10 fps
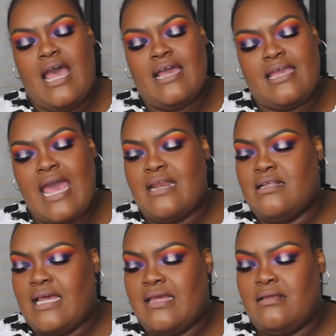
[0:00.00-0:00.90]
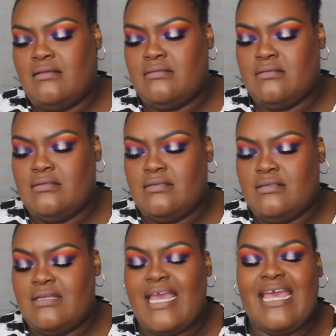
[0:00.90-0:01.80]
I kind of like
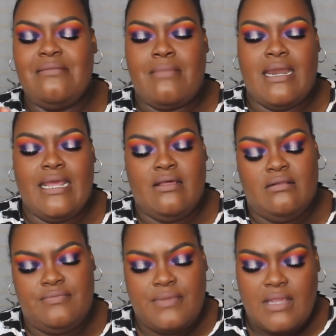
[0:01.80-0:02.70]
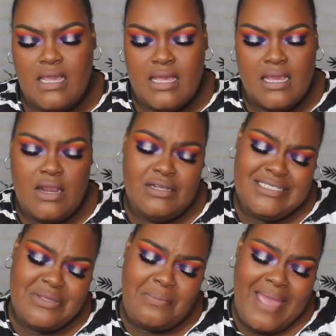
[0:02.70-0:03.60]
hit my nail. Hurt
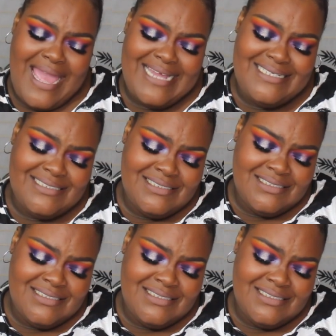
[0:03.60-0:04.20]
so bad.